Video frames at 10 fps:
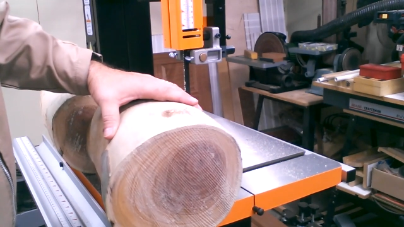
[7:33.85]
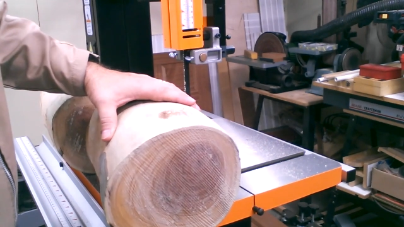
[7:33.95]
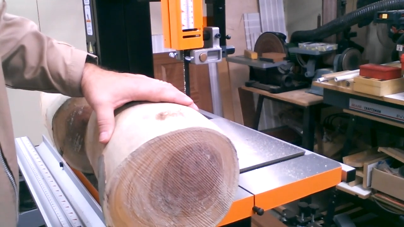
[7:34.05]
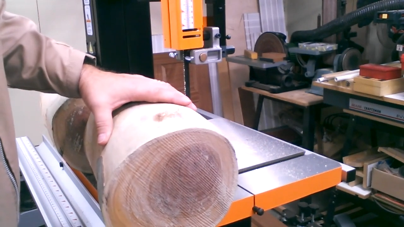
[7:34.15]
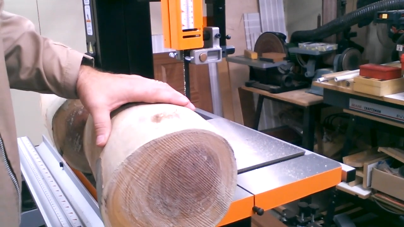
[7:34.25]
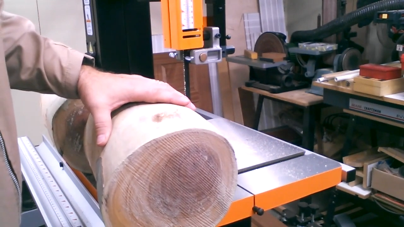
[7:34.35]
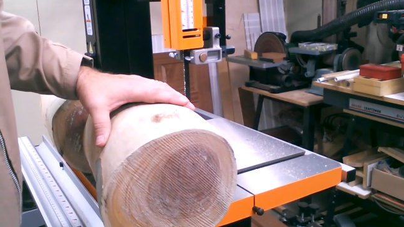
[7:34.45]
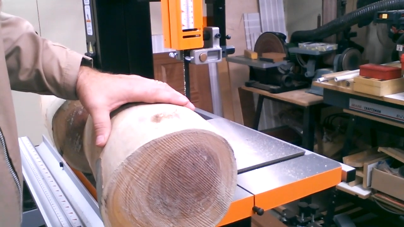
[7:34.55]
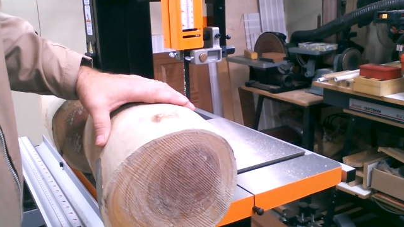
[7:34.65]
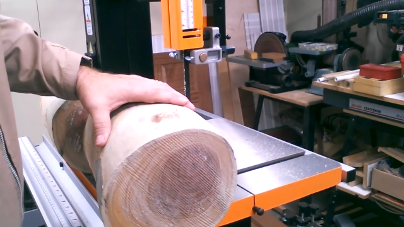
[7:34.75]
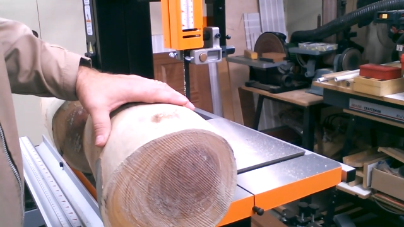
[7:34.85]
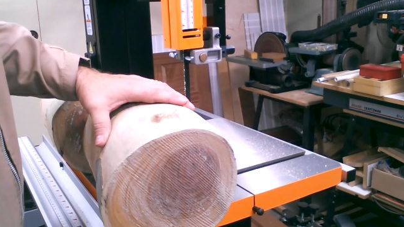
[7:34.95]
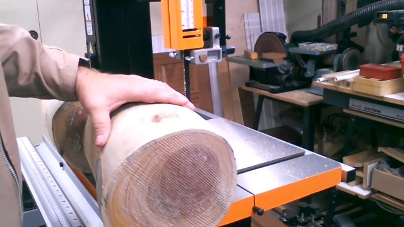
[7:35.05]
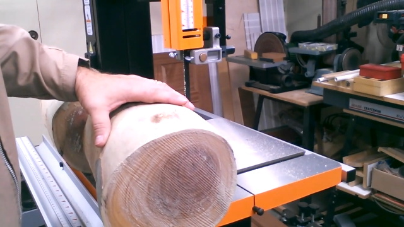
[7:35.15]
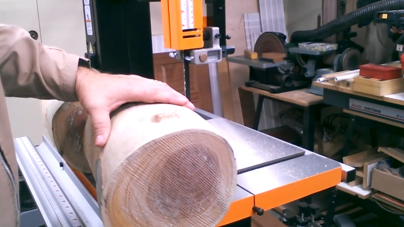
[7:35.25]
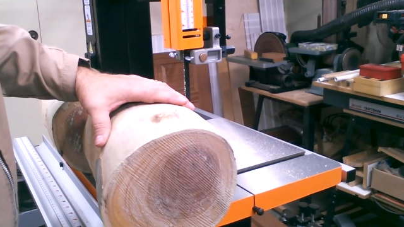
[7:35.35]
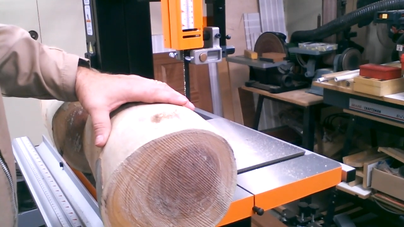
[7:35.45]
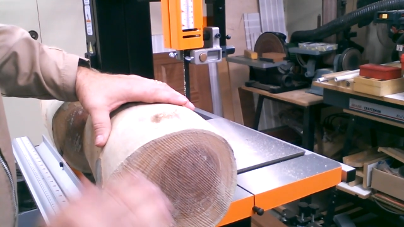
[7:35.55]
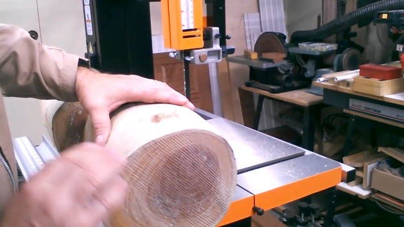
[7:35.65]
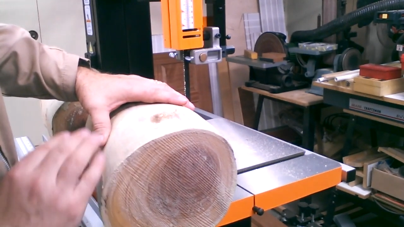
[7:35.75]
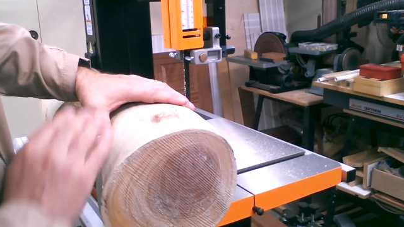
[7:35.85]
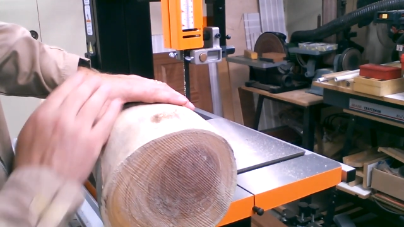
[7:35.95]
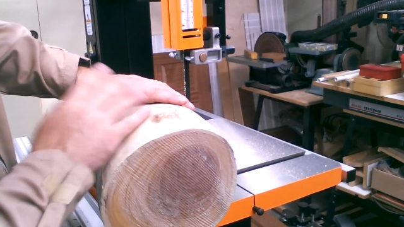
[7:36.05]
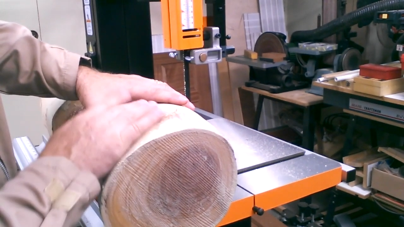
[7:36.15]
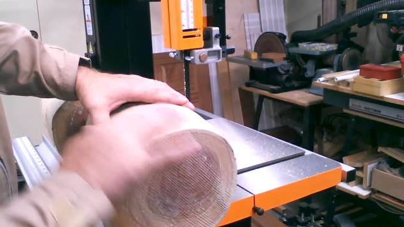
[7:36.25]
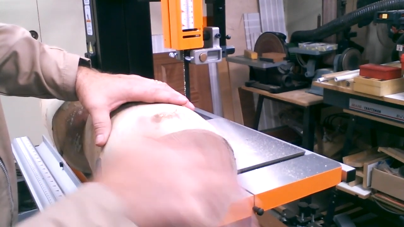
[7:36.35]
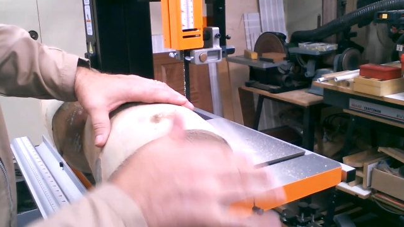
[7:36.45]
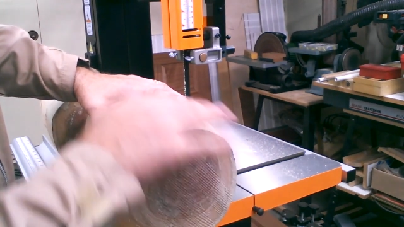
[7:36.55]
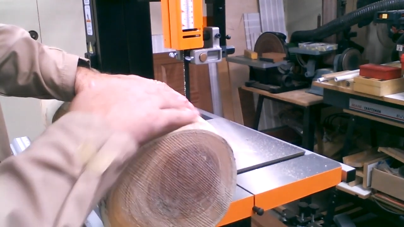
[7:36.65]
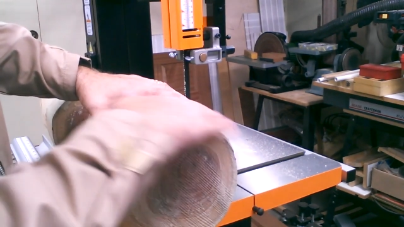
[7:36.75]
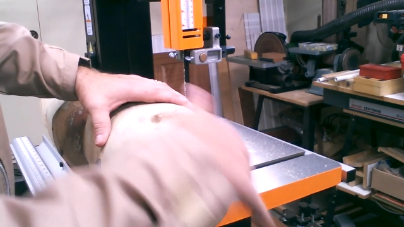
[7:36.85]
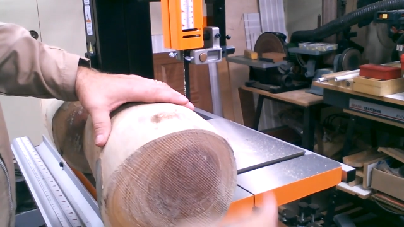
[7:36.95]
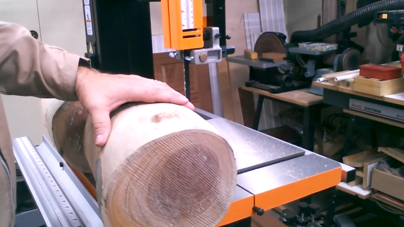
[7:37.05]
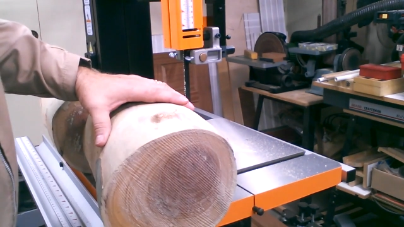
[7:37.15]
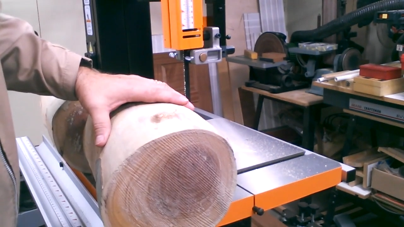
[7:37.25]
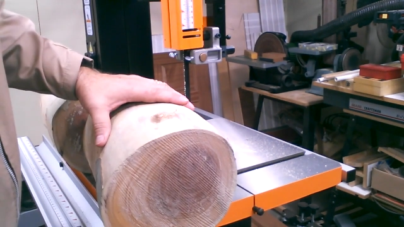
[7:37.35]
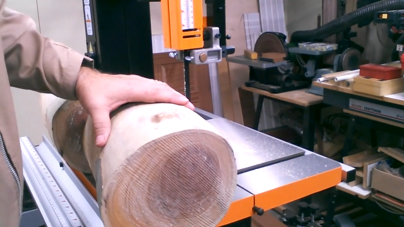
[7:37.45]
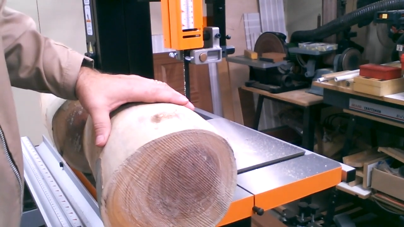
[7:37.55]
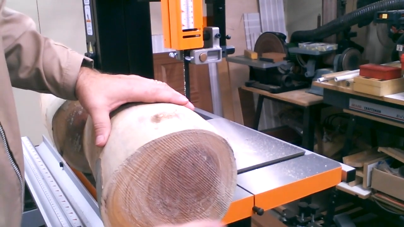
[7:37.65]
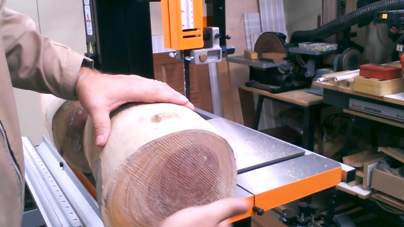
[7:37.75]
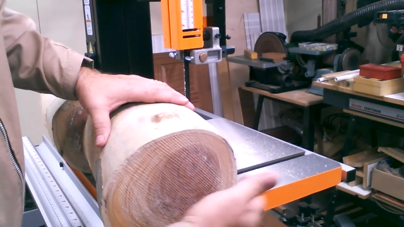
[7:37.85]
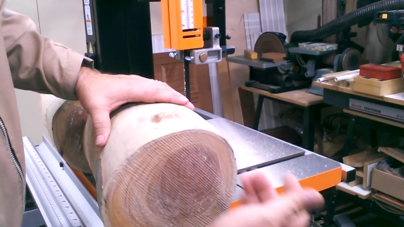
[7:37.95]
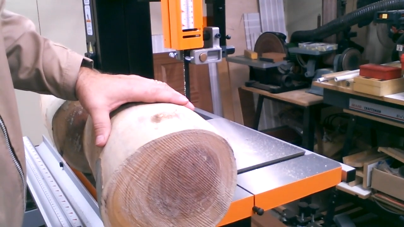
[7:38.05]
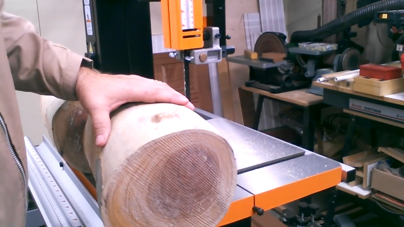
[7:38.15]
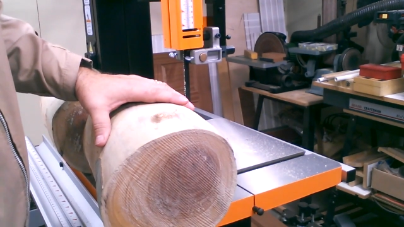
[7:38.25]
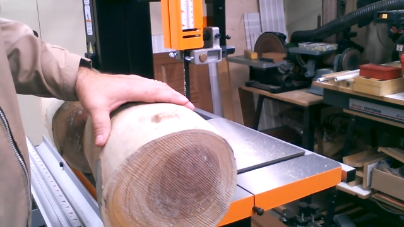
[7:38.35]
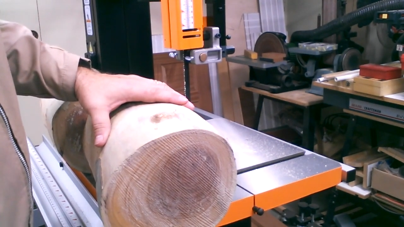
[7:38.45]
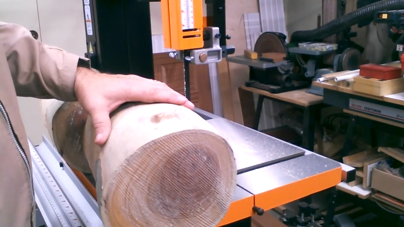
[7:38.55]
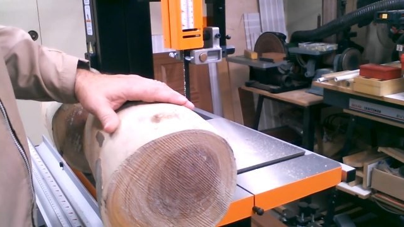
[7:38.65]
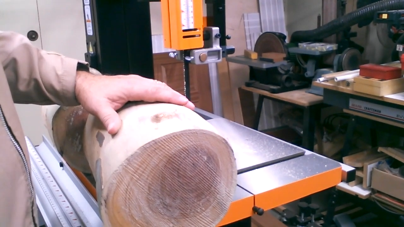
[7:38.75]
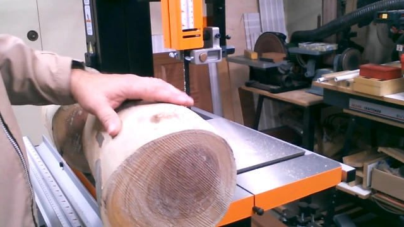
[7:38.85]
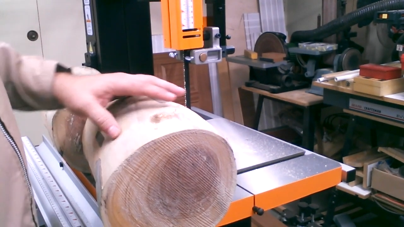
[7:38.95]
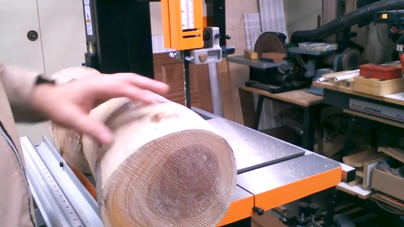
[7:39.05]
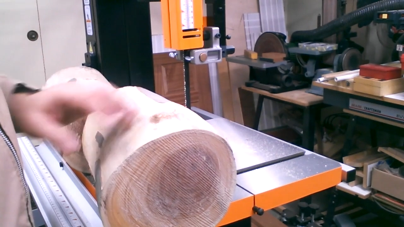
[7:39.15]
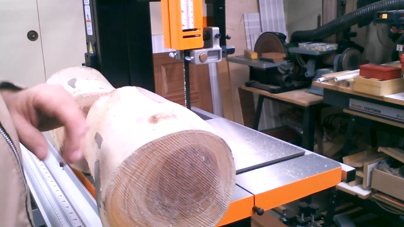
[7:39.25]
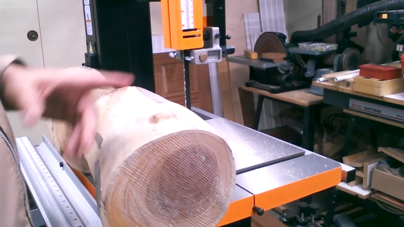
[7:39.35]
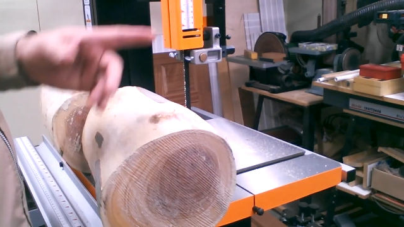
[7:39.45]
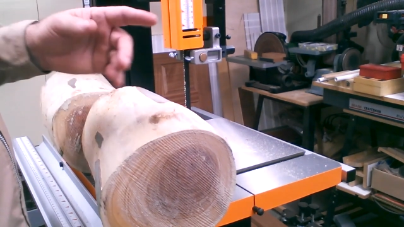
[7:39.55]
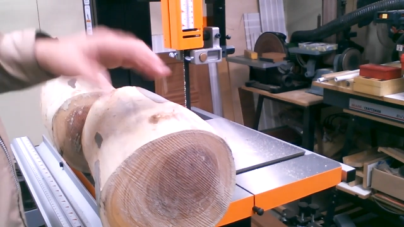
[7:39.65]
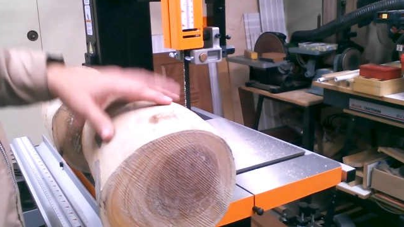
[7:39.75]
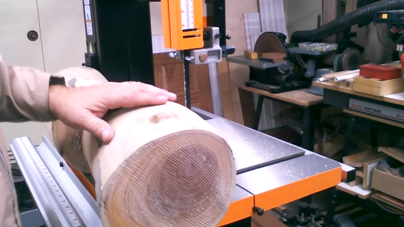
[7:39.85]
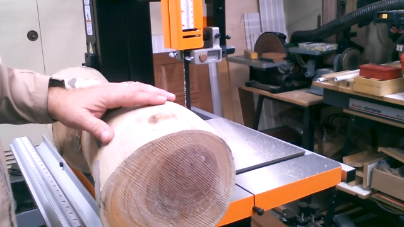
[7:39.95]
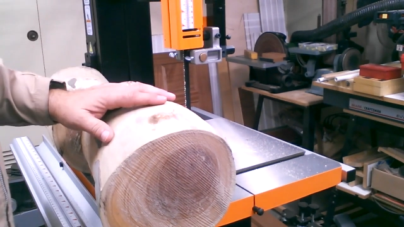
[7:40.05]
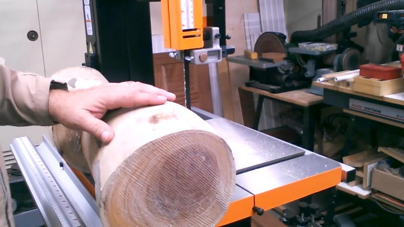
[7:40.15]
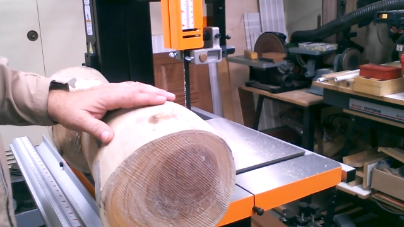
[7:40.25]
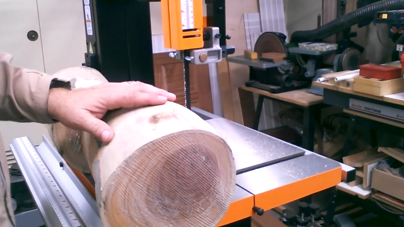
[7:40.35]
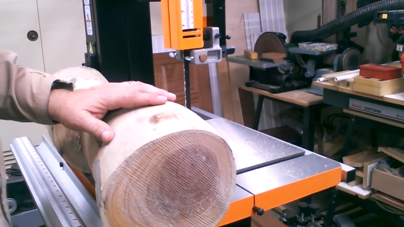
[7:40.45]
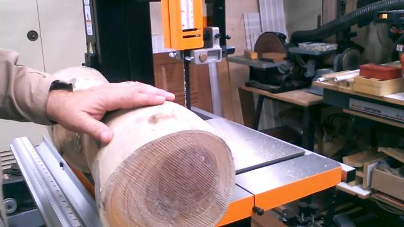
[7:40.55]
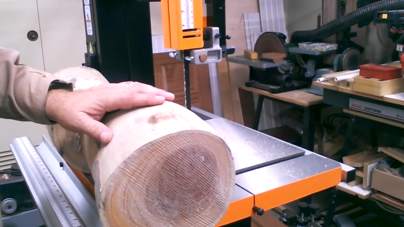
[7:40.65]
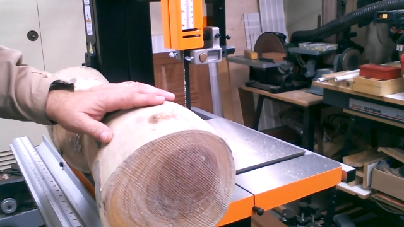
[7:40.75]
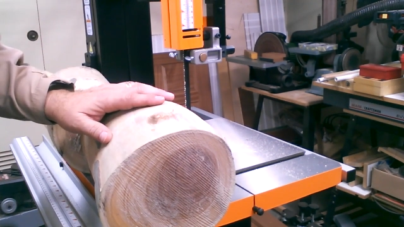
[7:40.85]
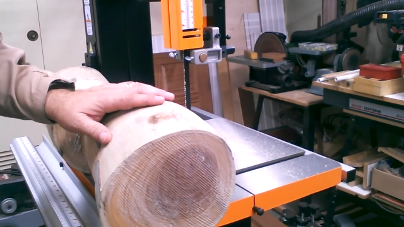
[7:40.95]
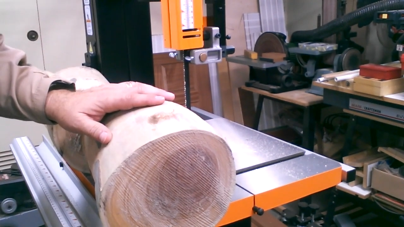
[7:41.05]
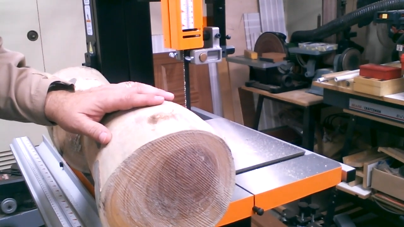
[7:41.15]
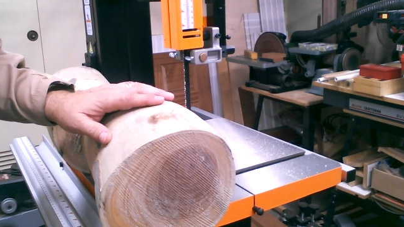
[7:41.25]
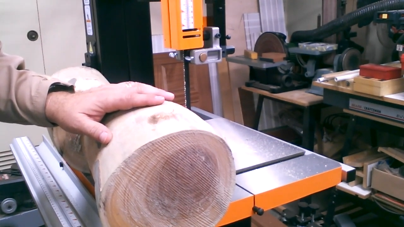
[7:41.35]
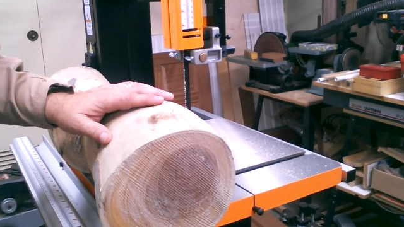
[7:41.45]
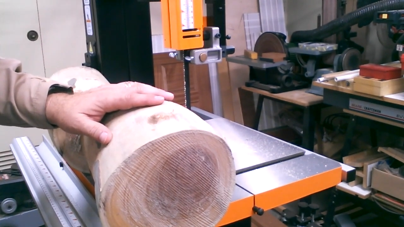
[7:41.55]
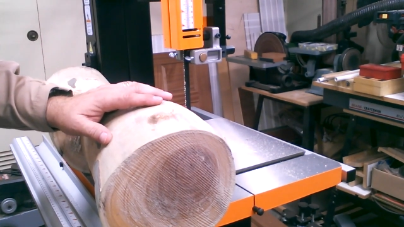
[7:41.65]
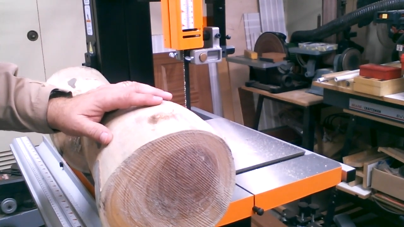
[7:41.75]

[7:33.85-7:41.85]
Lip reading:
Nobody's mouth can be seen.